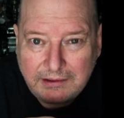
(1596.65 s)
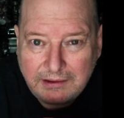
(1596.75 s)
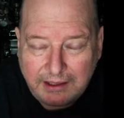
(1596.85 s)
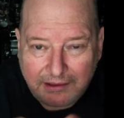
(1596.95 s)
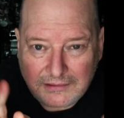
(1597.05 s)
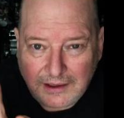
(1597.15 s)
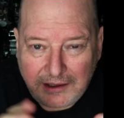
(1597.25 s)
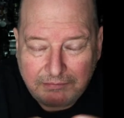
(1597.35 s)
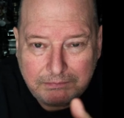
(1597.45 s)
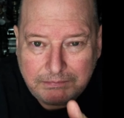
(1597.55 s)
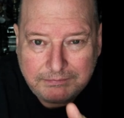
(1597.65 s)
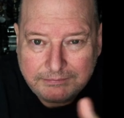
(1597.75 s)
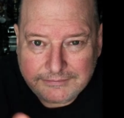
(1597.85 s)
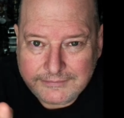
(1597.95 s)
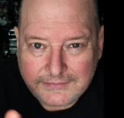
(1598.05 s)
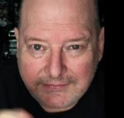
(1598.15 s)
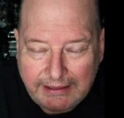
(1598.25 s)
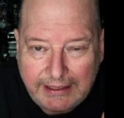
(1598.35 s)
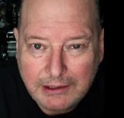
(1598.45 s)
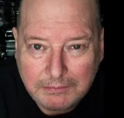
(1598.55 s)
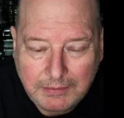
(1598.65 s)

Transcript: and and eat them.